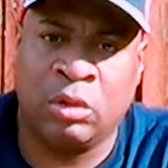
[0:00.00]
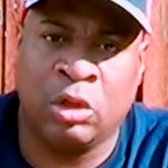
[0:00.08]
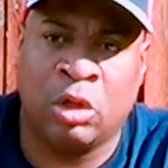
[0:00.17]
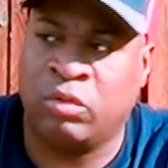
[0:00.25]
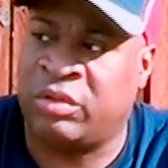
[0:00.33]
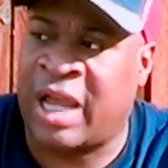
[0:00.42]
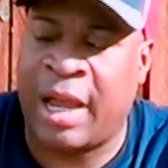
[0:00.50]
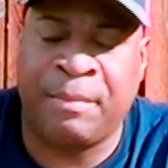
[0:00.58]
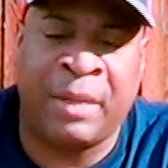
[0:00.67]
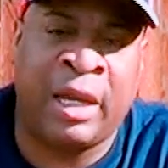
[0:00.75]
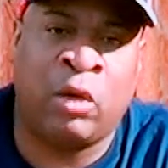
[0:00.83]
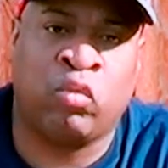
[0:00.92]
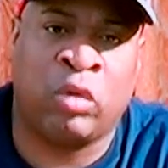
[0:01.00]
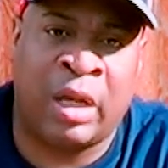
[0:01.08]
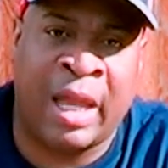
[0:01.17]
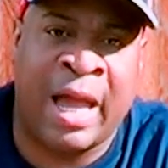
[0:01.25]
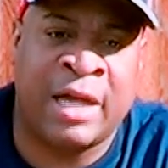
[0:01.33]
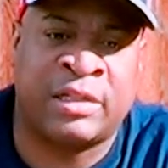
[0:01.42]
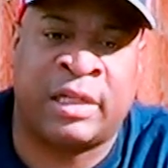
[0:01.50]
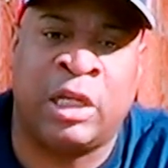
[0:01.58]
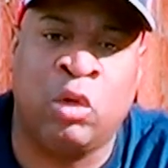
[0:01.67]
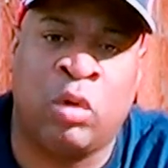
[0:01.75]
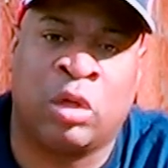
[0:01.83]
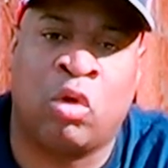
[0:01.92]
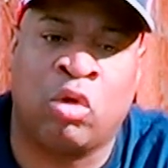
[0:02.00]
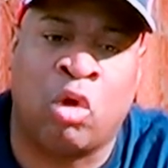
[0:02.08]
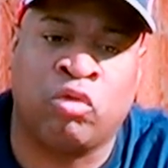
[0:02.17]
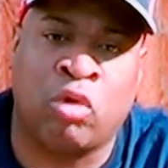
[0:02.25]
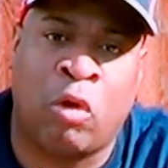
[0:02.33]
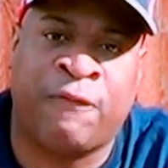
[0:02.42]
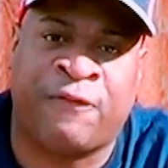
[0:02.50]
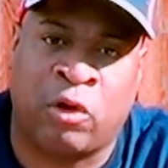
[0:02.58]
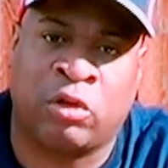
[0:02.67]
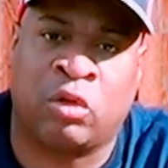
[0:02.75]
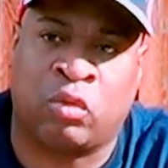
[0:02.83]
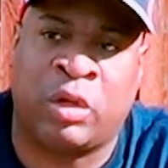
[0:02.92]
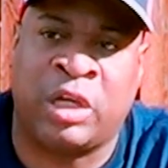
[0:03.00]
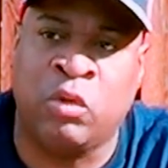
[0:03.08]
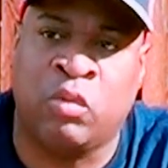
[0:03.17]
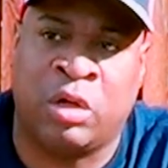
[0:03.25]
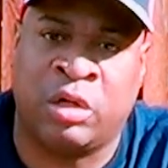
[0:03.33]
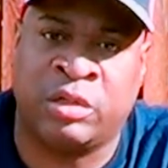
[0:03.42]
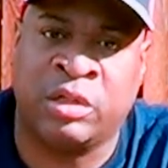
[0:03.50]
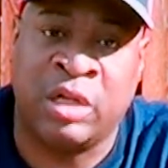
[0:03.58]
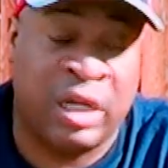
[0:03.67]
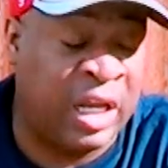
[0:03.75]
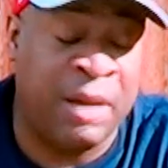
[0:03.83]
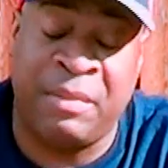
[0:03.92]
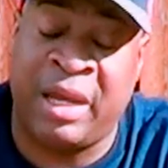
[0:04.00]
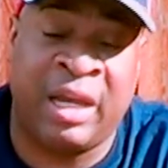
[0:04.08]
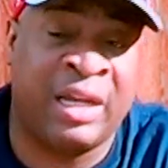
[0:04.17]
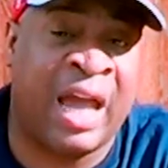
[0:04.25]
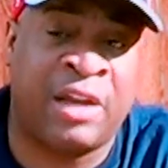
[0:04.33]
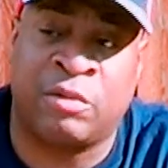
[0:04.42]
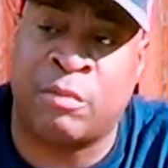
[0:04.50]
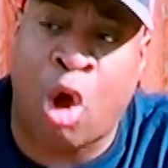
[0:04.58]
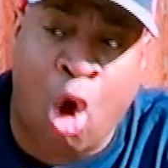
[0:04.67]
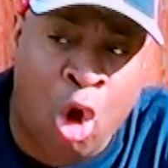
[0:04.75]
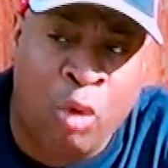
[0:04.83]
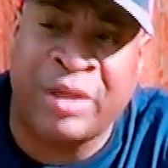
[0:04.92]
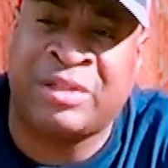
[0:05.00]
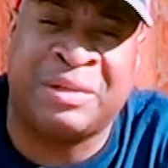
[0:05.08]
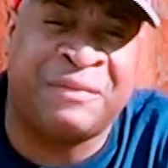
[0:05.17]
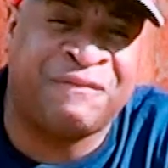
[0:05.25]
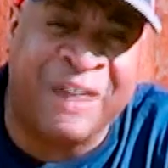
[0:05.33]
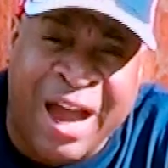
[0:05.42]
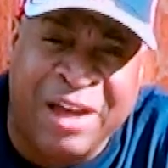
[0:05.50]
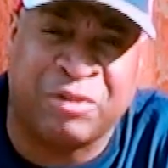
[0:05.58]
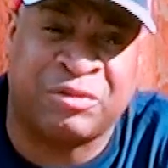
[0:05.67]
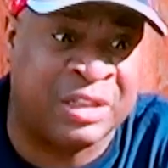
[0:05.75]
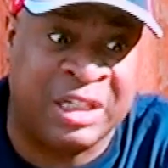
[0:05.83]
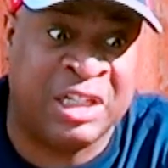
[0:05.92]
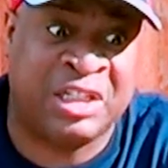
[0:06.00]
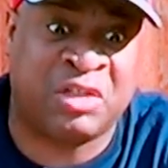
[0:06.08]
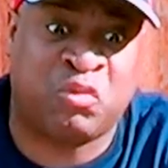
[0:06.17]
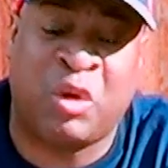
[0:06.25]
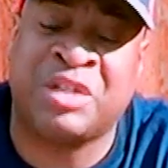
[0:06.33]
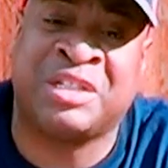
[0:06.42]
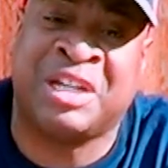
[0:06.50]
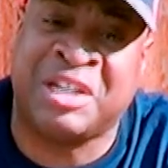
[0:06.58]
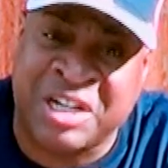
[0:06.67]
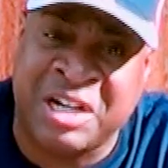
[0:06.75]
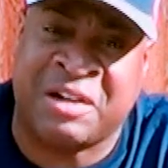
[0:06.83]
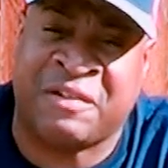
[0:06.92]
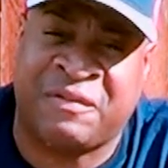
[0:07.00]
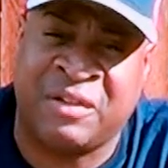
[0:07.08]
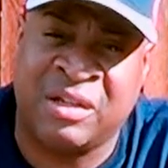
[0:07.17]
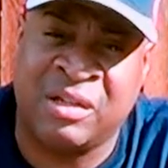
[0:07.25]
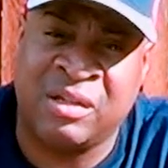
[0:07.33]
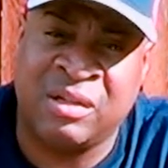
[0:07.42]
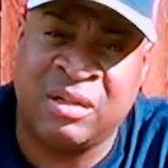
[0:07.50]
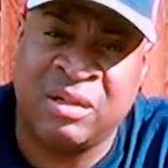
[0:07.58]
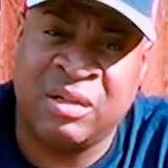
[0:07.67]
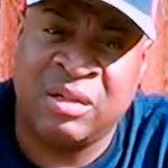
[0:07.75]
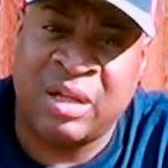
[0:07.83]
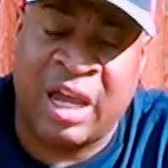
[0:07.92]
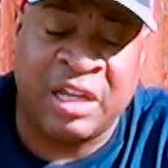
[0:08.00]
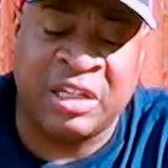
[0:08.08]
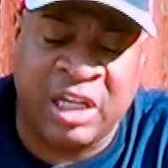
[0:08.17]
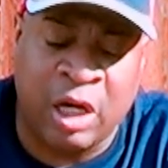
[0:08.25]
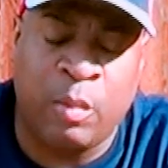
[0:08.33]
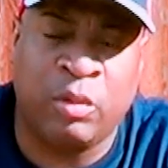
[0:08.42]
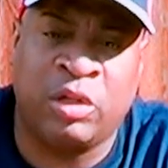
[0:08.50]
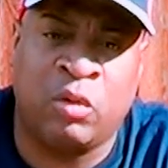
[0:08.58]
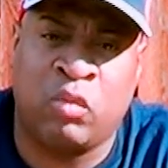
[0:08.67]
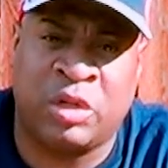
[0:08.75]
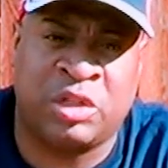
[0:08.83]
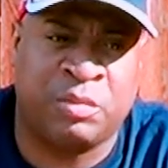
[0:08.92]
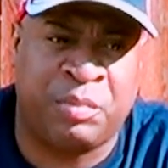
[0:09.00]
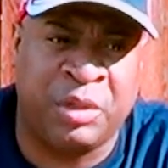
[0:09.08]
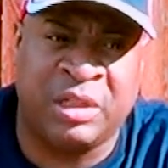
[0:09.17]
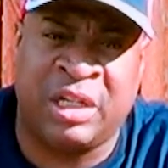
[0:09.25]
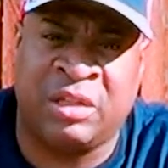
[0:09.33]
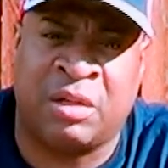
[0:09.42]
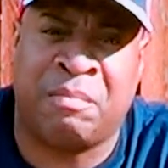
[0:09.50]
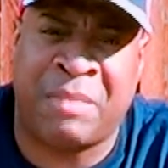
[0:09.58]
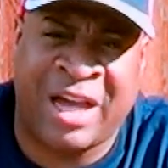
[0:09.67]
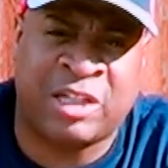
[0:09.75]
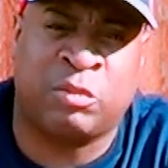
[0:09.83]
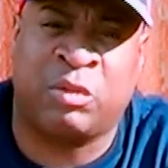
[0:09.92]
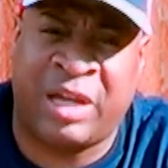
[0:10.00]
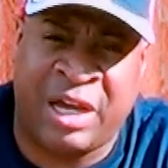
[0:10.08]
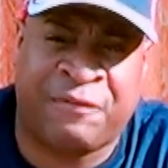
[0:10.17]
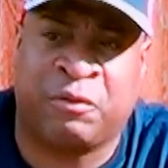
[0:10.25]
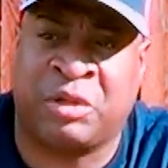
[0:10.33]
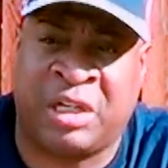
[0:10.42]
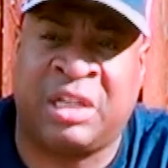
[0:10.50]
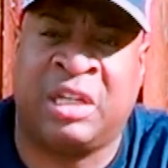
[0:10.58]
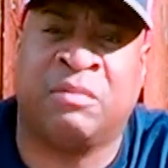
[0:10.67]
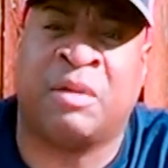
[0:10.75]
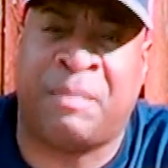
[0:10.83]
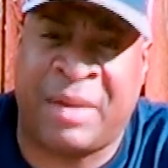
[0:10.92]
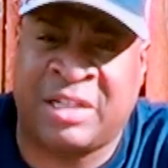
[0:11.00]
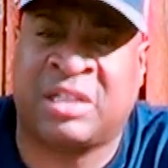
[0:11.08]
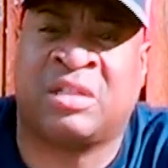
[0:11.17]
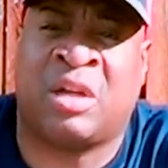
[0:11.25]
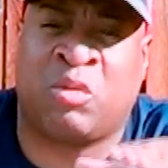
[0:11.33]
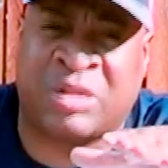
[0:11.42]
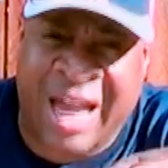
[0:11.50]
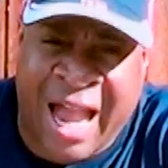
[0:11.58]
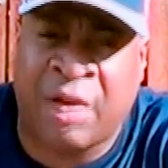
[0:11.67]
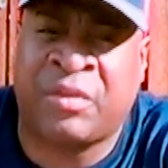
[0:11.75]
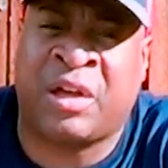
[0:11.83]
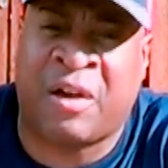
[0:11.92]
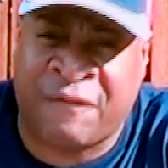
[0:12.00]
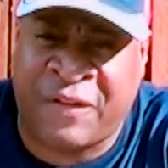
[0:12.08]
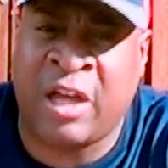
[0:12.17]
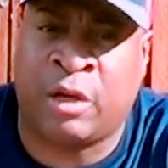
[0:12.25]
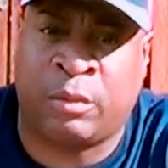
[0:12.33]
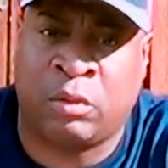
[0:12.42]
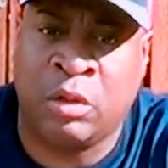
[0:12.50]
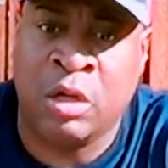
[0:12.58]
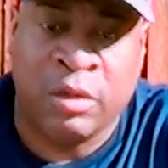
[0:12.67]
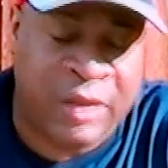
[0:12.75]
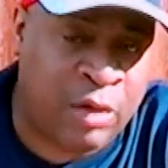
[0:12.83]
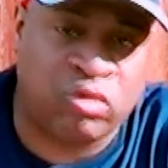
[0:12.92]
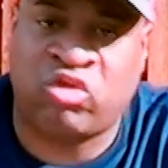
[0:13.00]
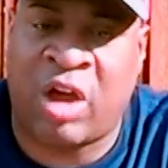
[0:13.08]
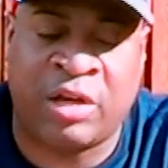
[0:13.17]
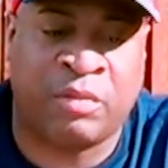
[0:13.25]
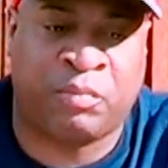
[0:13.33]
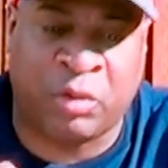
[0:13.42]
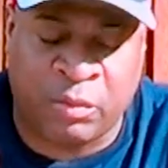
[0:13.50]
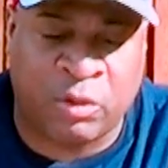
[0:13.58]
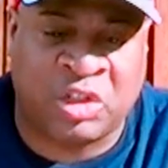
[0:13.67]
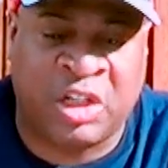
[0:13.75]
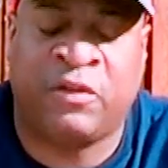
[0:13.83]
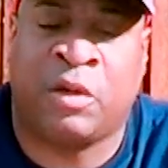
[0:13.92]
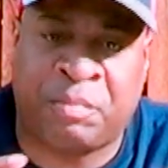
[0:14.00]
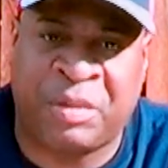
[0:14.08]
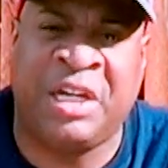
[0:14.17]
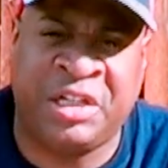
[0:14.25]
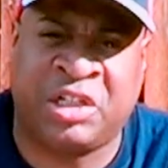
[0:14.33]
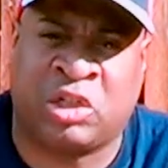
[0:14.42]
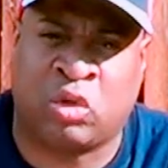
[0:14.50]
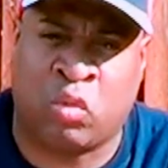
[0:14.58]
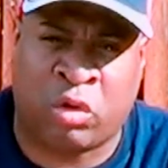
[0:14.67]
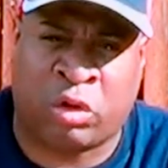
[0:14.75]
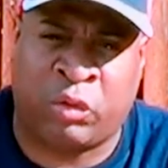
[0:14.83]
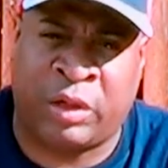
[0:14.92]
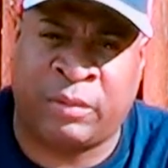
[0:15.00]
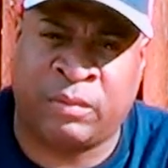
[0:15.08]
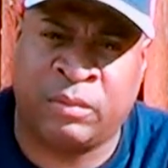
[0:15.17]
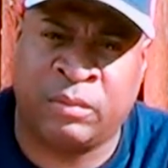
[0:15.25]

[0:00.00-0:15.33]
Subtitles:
You know, that man realized that he wasn't going to go no further than where he was. That man got them all the way to the finals, and it just wasn't enough. And Gilbert then wasn't putting in the maximum effort getting him the best that was out there available. They was trying to pretty much give him pieces to work with.